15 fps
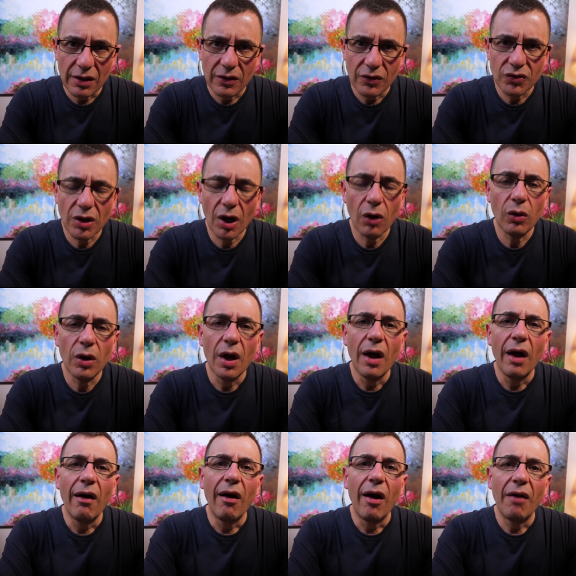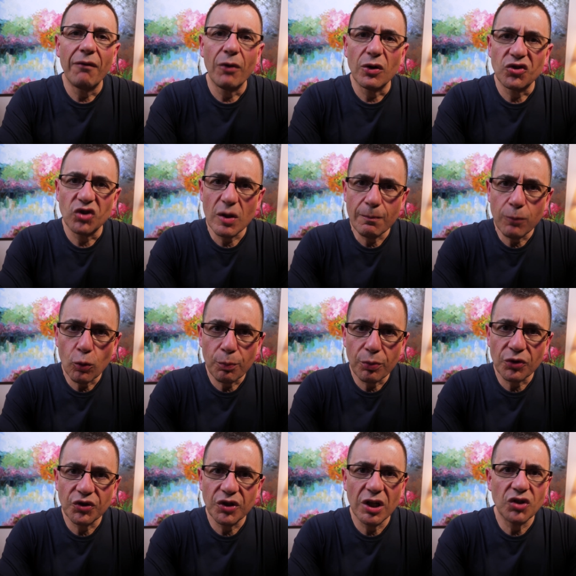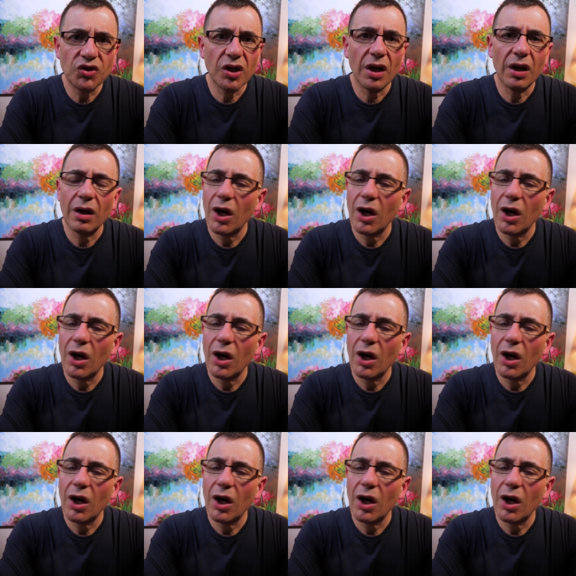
So very simple procedure,